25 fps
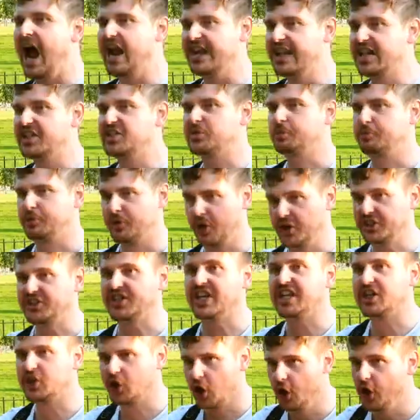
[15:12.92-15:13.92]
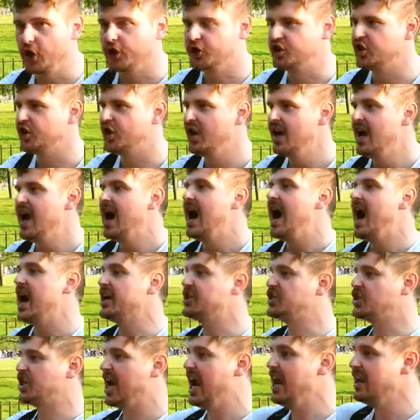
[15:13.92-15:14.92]
And it's pretty good.
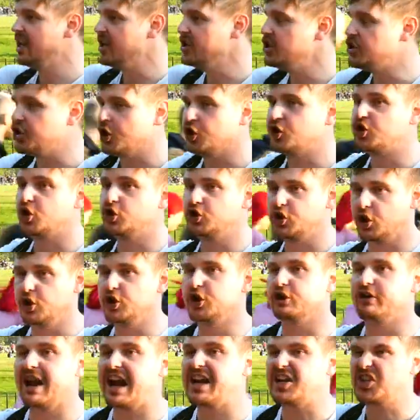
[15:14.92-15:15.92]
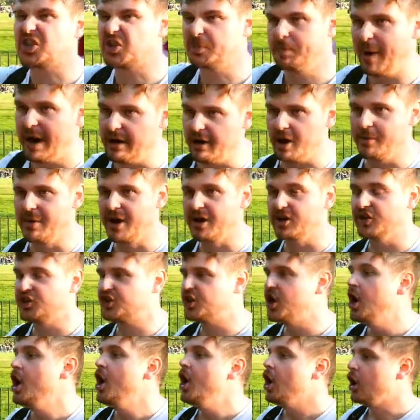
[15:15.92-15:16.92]
I challenge you to do your
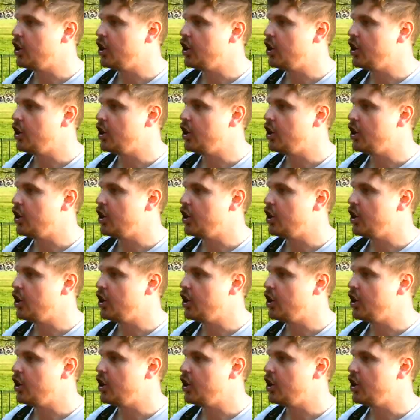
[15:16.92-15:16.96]
experiment.